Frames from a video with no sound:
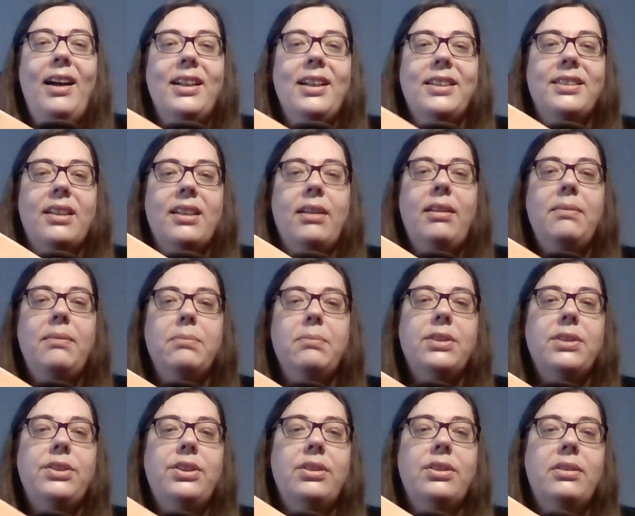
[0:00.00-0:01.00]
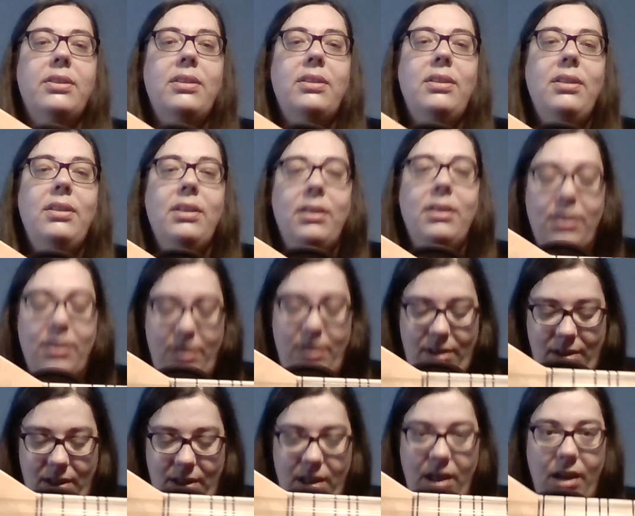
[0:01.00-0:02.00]
So I'm not sure
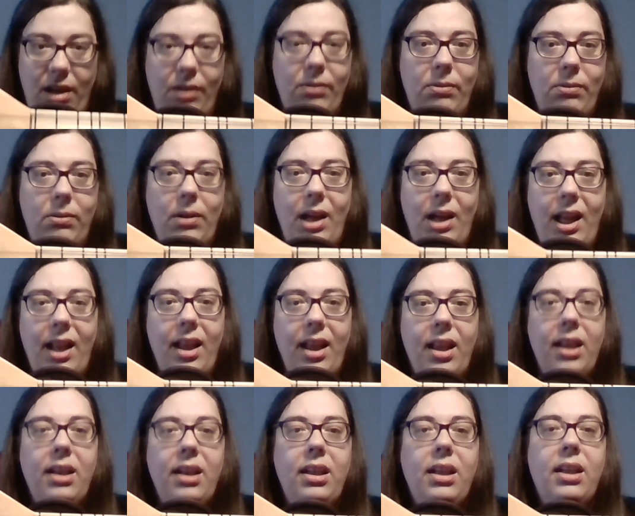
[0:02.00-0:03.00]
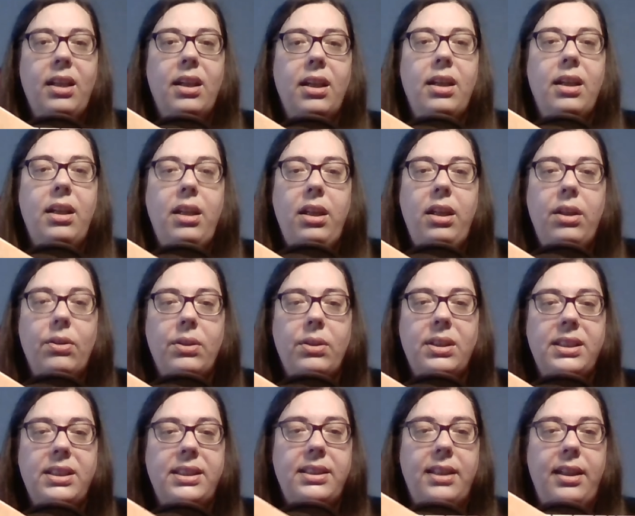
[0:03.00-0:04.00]
how well you
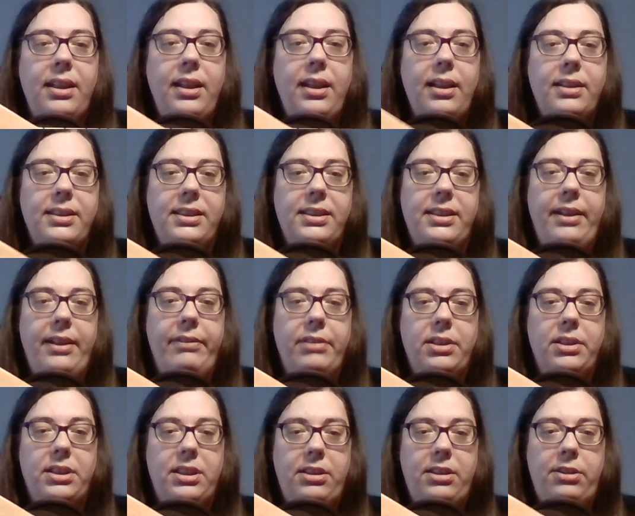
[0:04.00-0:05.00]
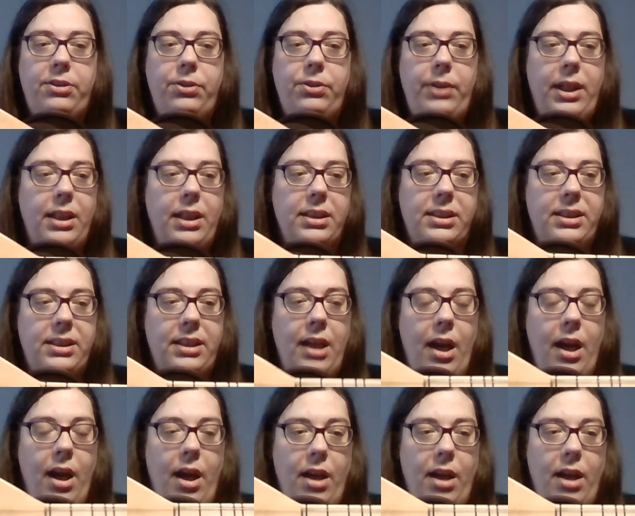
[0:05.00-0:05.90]
can see. It's 7 strings.